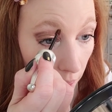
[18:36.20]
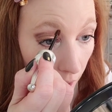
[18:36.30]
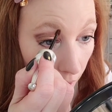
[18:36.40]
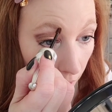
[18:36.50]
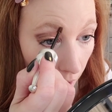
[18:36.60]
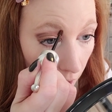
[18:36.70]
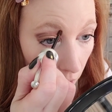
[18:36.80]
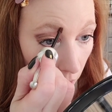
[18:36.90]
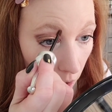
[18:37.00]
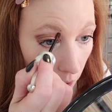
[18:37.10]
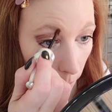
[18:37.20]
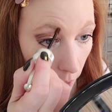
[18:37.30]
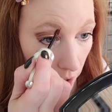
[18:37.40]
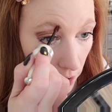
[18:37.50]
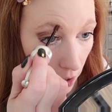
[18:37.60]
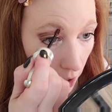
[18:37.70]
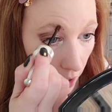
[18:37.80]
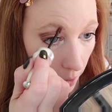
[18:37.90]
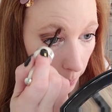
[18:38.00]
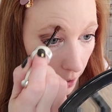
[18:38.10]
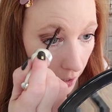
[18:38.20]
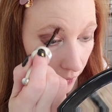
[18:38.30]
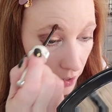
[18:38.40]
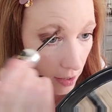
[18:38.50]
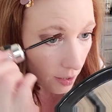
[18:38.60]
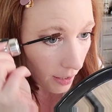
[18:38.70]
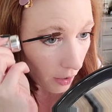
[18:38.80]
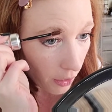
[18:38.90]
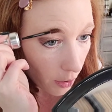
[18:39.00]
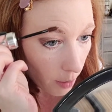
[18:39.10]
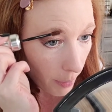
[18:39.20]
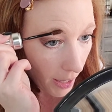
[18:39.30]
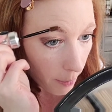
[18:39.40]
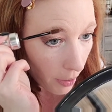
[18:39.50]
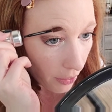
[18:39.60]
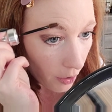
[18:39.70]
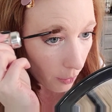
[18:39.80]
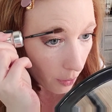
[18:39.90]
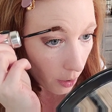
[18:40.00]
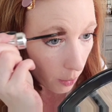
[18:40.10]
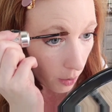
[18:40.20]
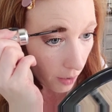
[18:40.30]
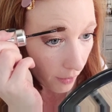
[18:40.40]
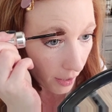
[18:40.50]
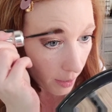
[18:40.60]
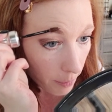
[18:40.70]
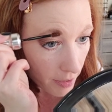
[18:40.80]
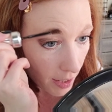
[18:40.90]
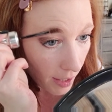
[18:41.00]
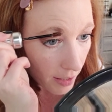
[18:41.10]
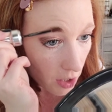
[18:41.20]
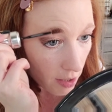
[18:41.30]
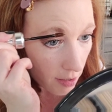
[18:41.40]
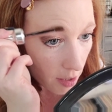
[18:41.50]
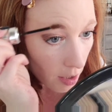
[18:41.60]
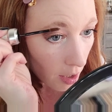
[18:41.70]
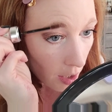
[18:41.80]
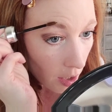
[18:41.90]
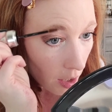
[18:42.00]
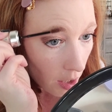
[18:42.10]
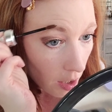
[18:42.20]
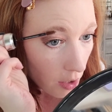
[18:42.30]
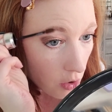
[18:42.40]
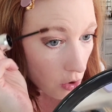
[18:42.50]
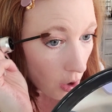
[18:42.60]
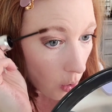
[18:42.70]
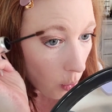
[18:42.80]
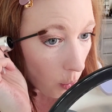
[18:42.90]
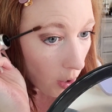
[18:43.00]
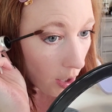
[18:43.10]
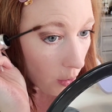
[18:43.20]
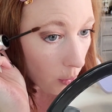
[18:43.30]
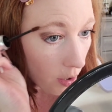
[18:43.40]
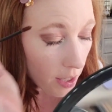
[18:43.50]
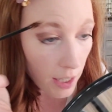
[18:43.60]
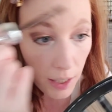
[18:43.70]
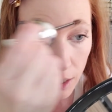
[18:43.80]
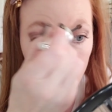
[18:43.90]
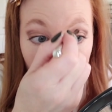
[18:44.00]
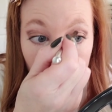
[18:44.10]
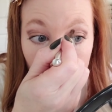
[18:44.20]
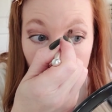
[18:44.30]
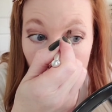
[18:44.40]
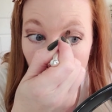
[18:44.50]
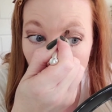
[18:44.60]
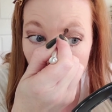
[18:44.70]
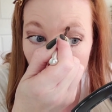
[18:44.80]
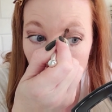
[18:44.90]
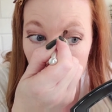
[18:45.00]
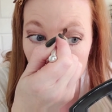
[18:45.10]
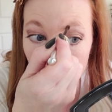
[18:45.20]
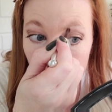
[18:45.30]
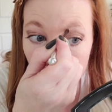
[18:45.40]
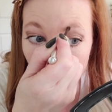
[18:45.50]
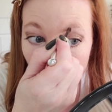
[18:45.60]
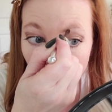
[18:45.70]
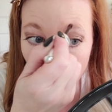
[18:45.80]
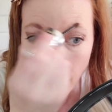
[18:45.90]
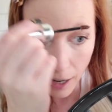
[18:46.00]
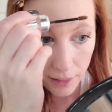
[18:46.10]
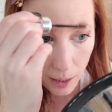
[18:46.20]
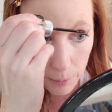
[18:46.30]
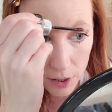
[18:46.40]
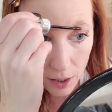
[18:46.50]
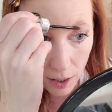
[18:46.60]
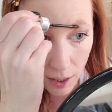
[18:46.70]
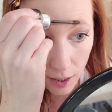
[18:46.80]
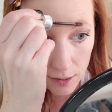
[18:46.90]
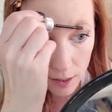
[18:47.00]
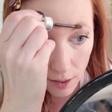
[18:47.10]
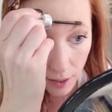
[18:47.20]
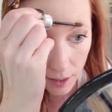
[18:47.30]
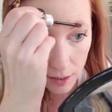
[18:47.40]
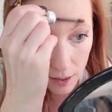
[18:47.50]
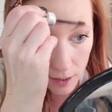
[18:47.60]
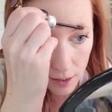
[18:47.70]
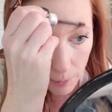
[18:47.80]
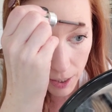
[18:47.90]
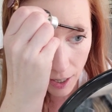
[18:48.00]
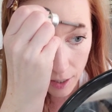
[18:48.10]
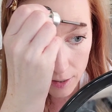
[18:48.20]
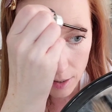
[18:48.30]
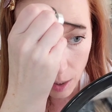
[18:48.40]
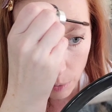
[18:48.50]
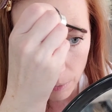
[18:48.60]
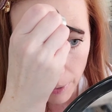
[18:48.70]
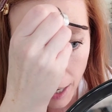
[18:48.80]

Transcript: then I'll um, restart it. But if it's like a third bad month in a row of items that I just don't want or need, um, I think I'm just going to cancel it. And to be honest, like with